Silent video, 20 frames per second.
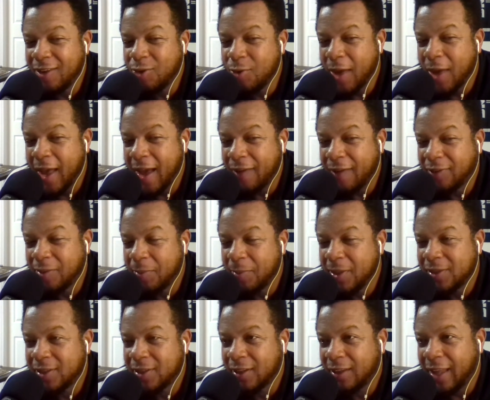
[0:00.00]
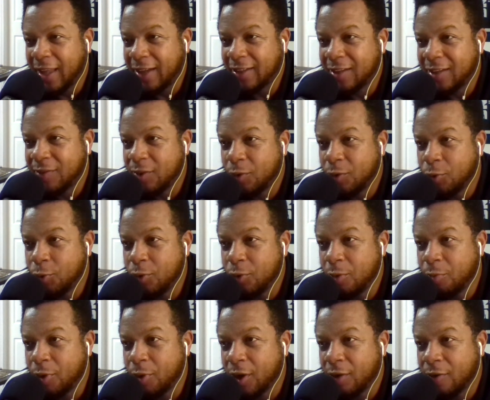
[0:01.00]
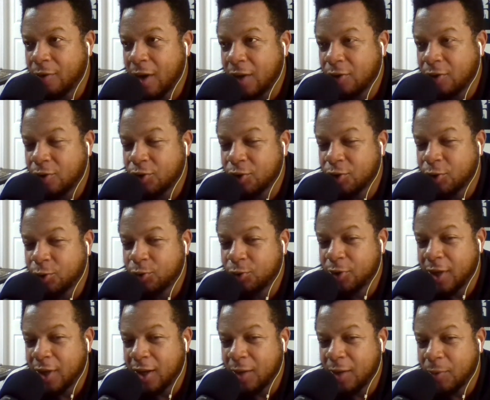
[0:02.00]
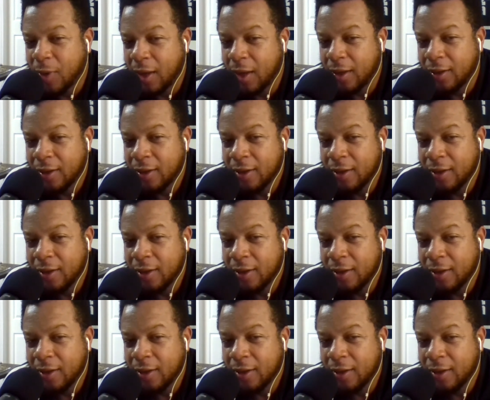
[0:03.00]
and you have to be selective in who you bring around your children anyway.